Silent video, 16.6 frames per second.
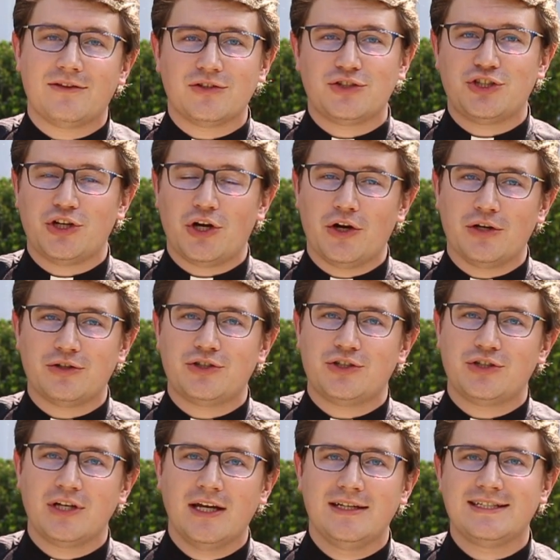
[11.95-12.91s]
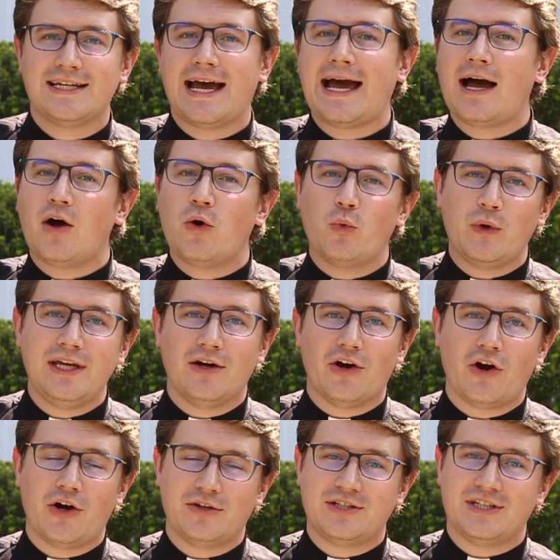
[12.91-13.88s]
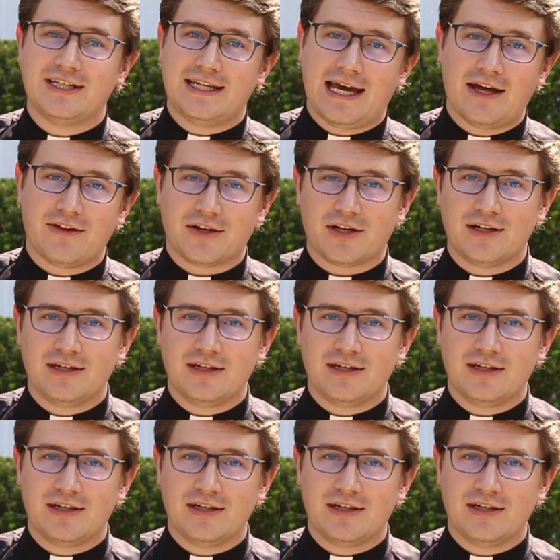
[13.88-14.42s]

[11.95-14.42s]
church to how we are together.